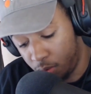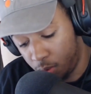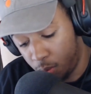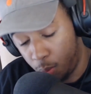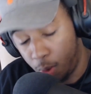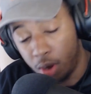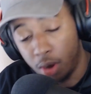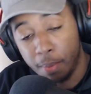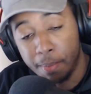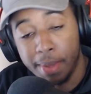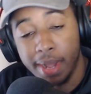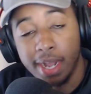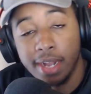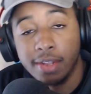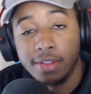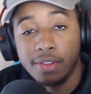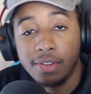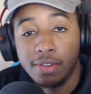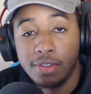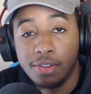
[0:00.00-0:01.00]
Welcome back
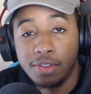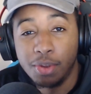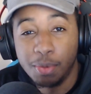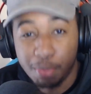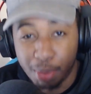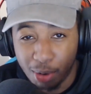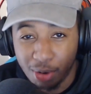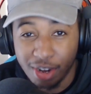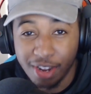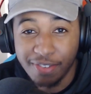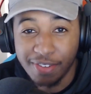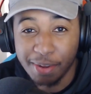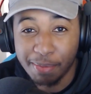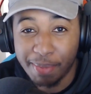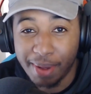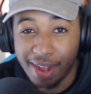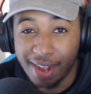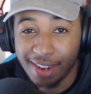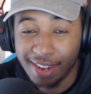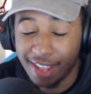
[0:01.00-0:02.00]
to the Prolific
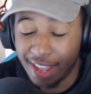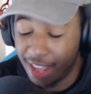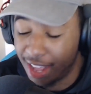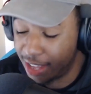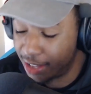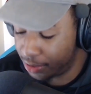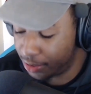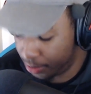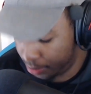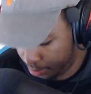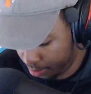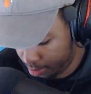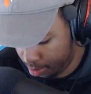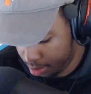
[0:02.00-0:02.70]
Podcast,